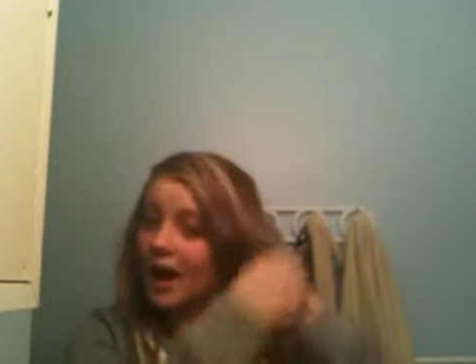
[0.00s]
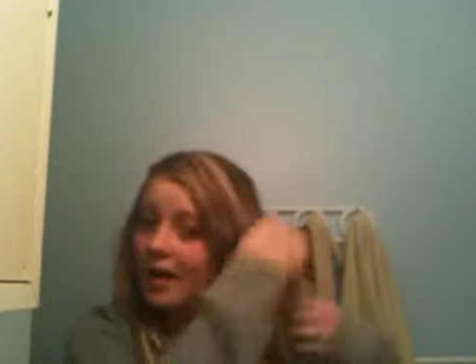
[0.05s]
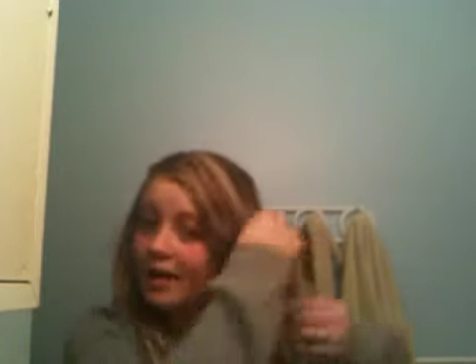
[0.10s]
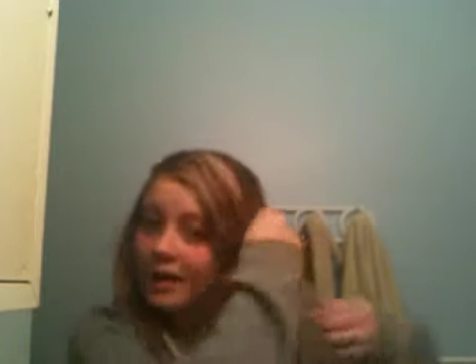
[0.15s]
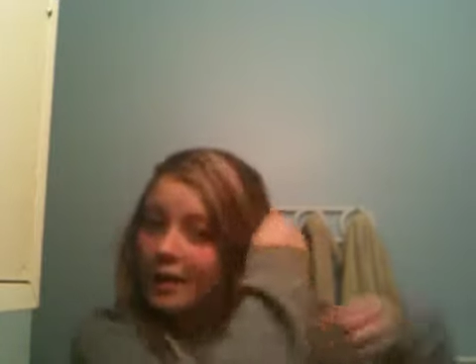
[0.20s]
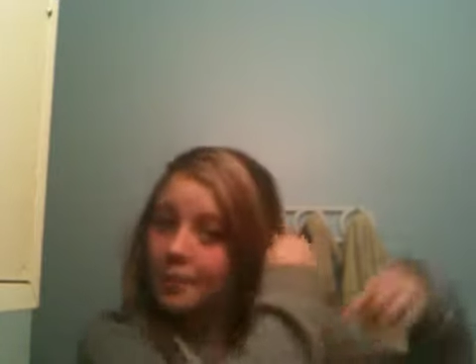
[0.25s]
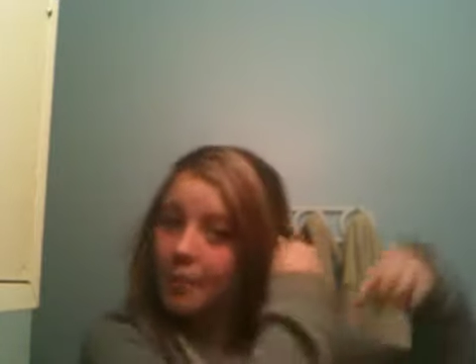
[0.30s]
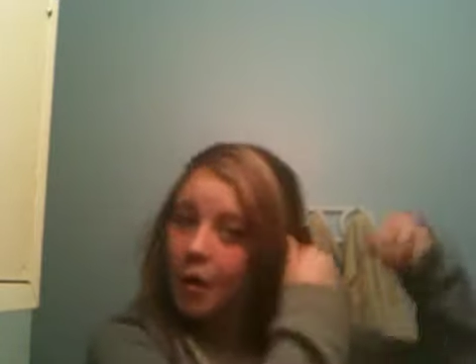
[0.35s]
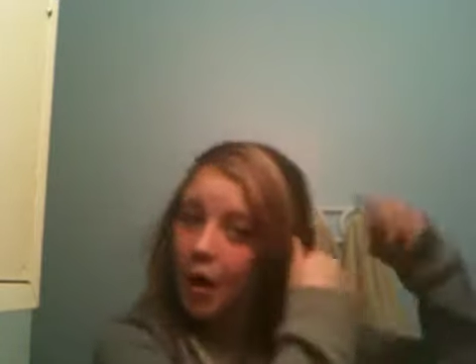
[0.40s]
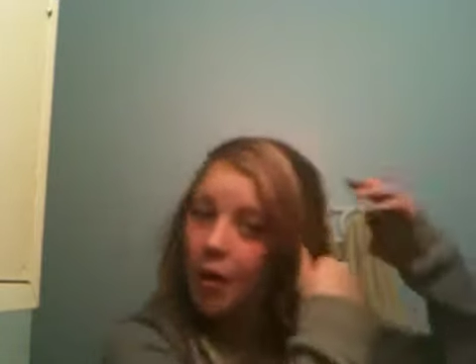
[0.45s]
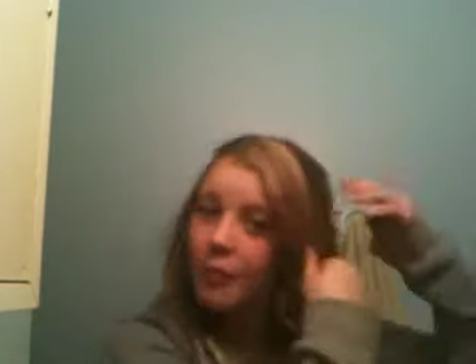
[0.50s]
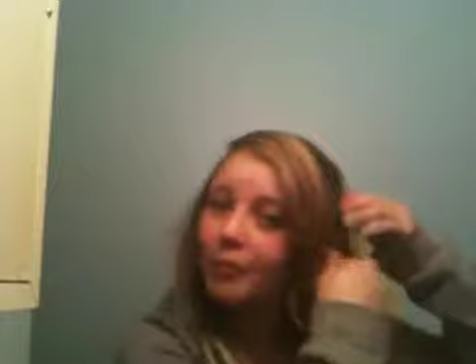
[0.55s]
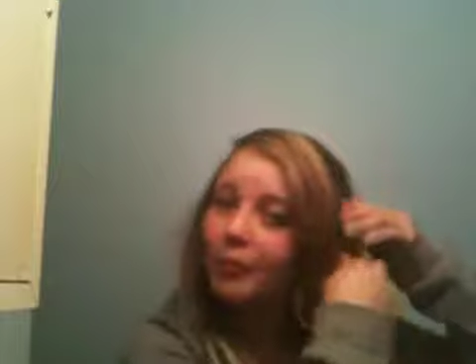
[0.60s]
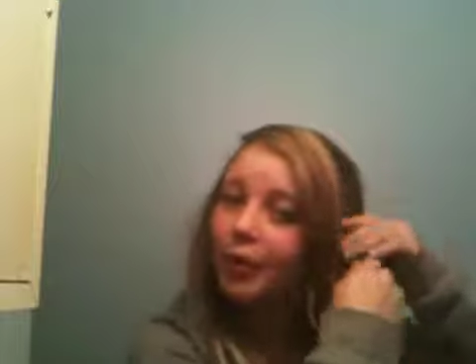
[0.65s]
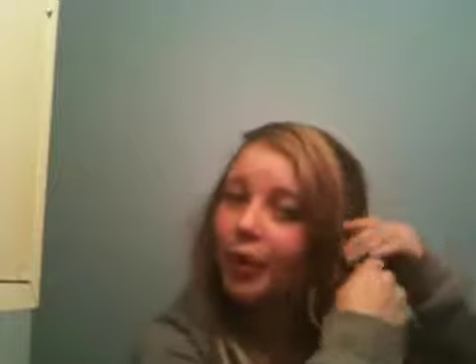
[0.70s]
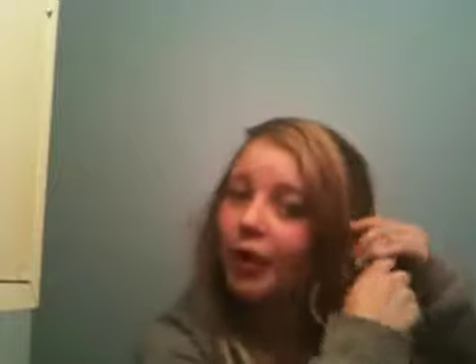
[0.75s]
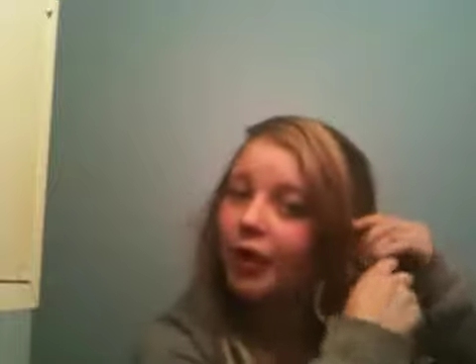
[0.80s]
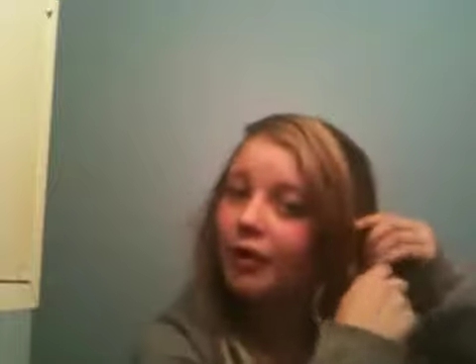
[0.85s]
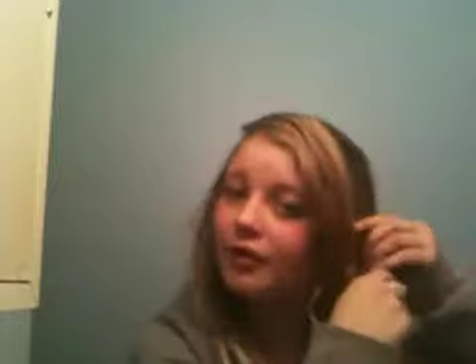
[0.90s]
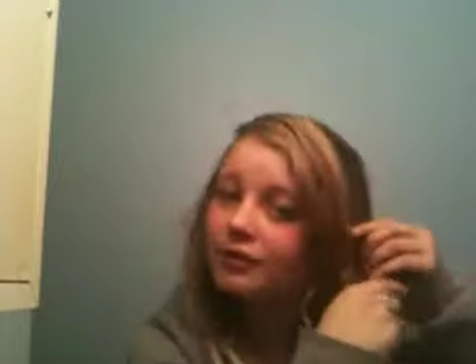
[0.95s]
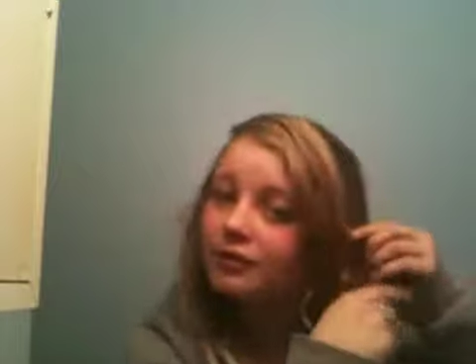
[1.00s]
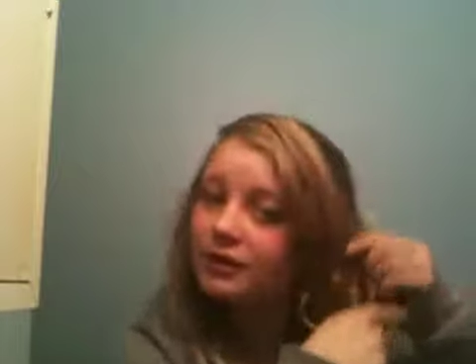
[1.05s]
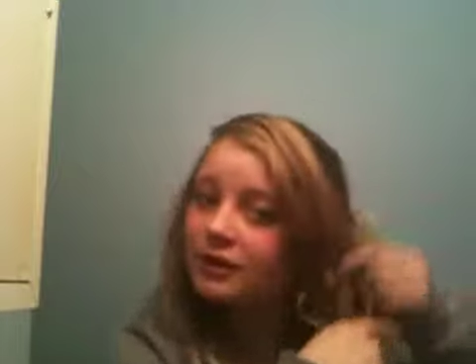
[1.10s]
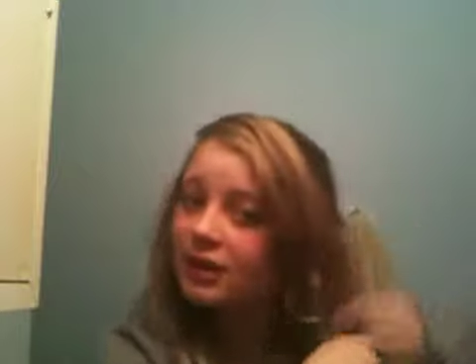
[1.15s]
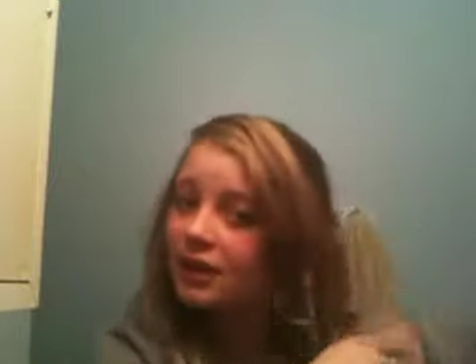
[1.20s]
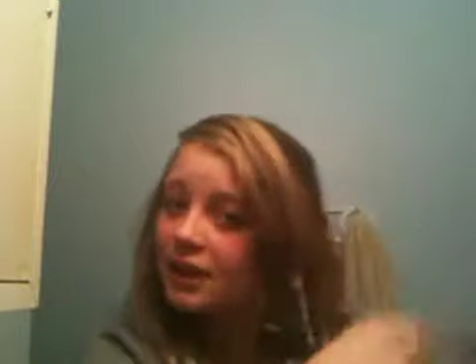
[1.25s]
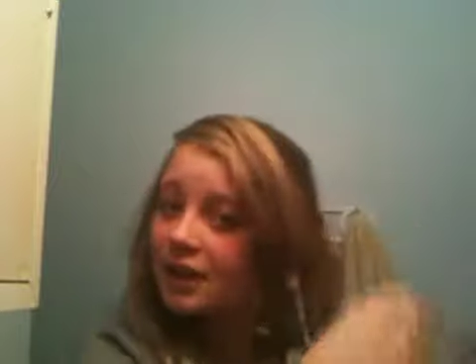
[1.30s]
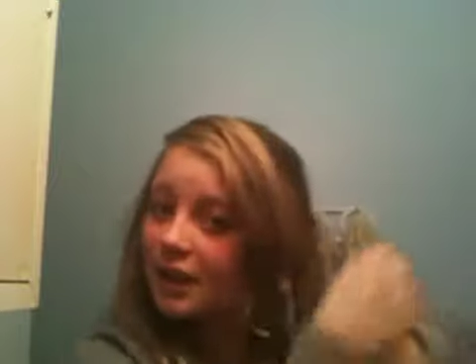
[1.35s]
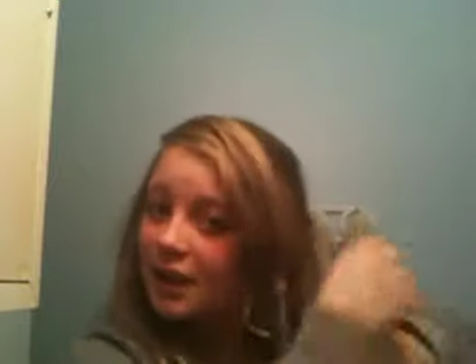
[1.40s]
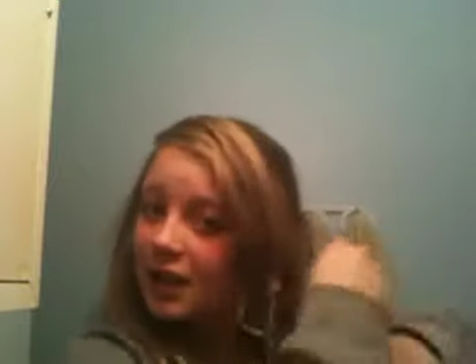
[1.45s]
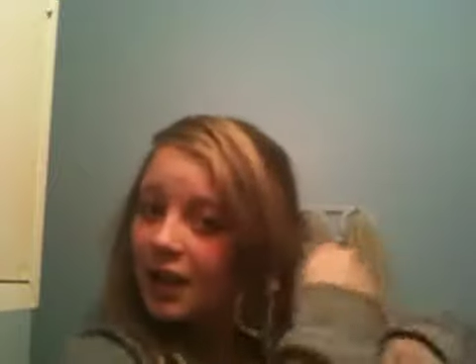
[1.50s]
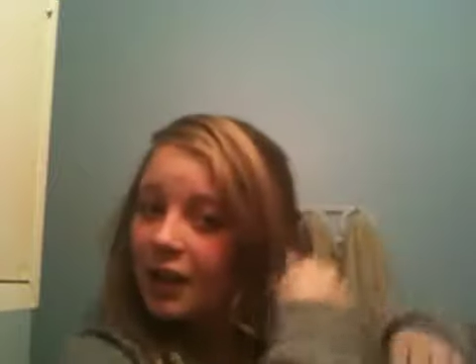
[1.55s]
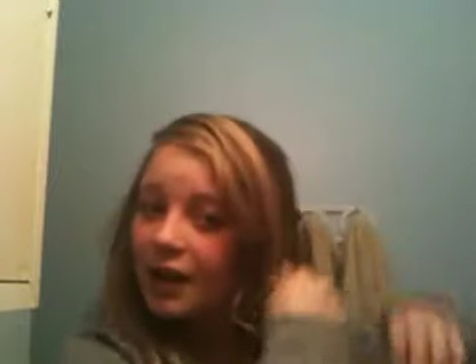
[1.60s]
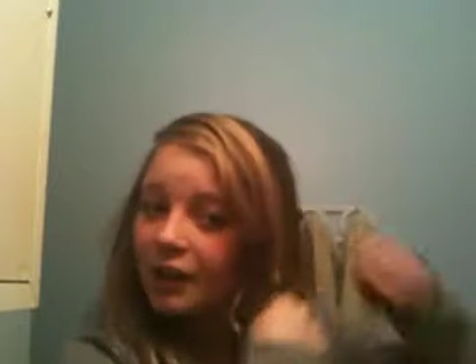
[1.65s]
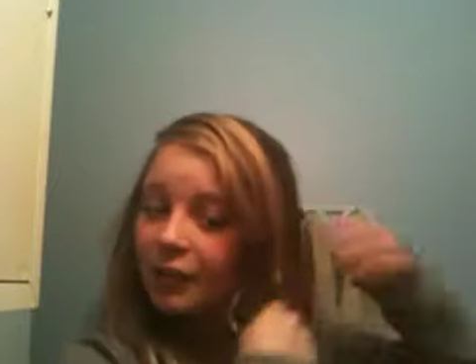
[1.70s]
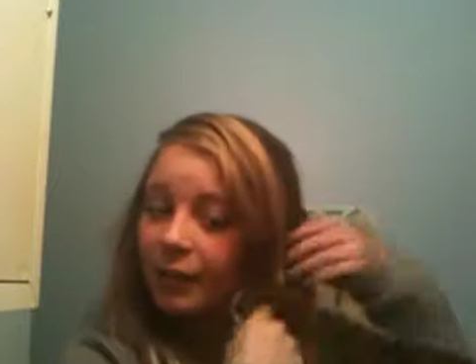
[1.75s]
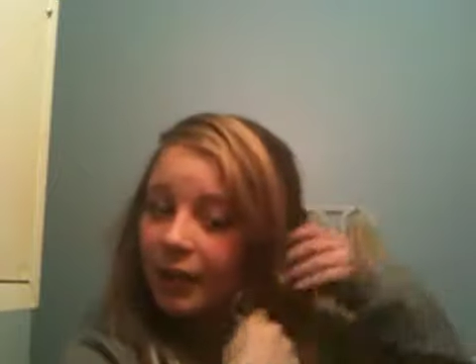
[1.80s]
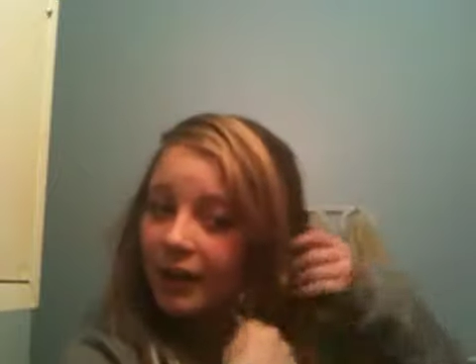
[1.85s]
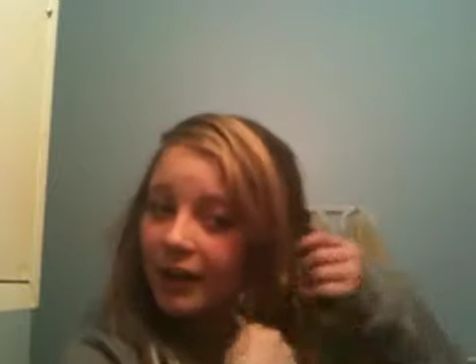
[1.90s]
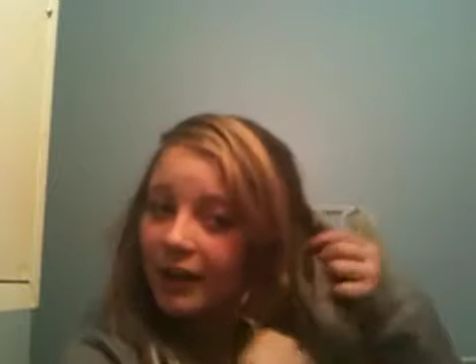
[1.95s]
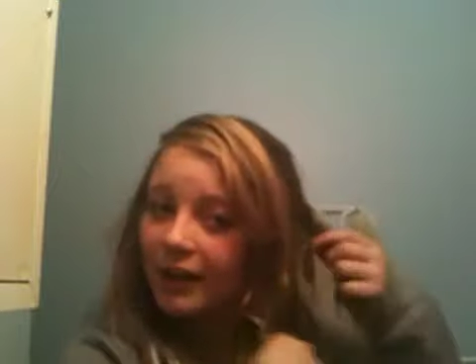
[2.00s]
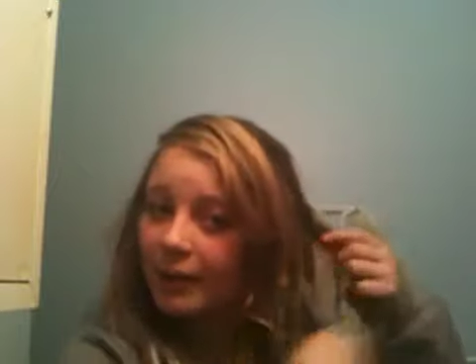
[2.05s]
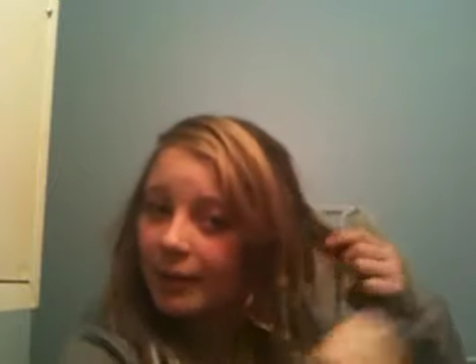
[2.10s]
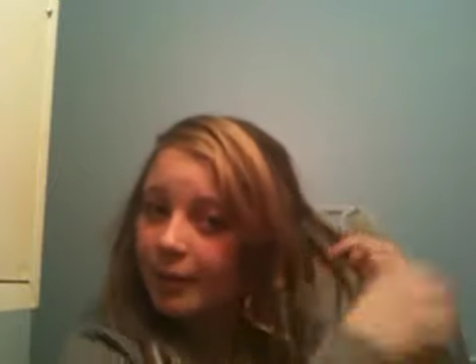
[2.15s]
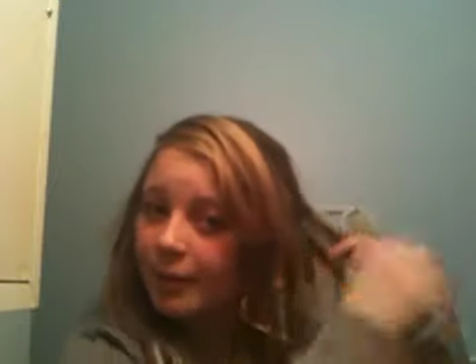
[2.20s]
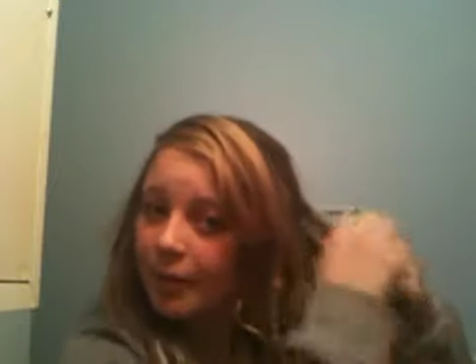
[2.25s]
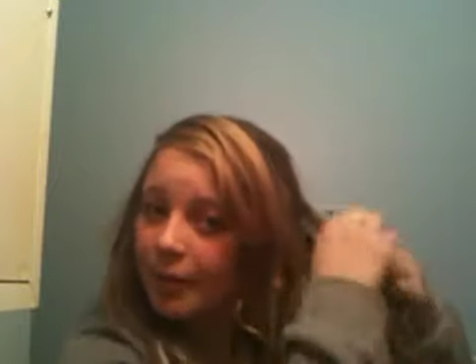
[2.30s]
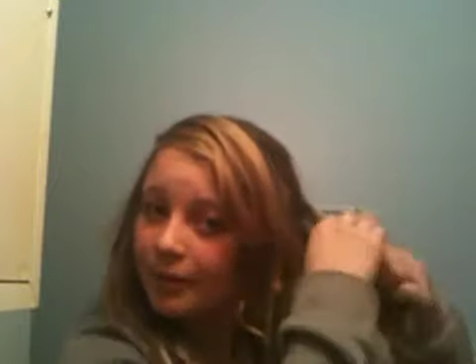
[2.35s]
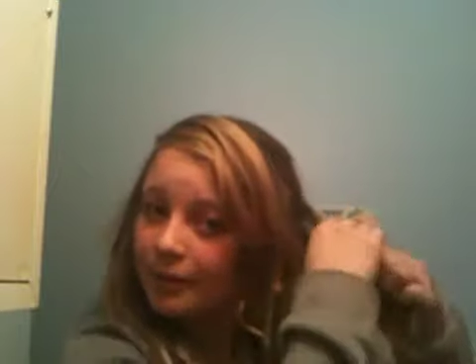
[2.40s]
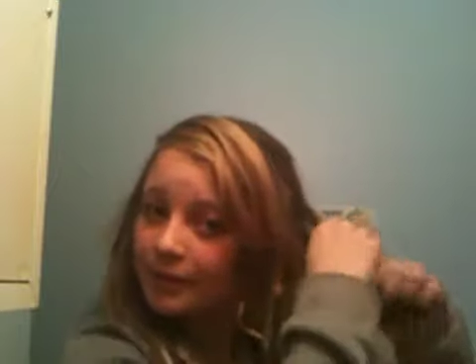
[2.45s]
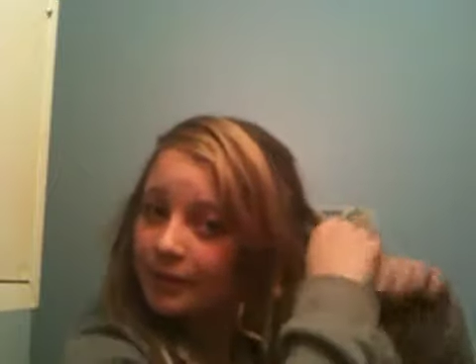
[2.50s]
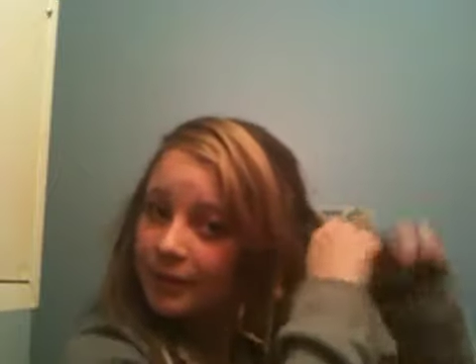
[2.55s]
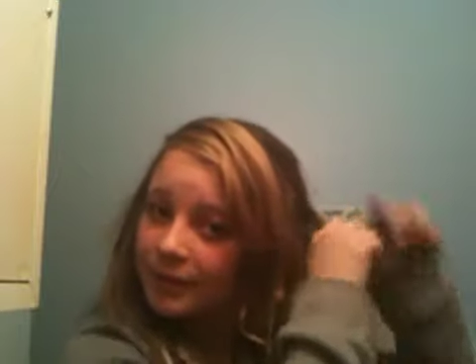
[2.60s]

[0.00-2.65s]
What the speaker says: and then palm roll. It's pretty simple.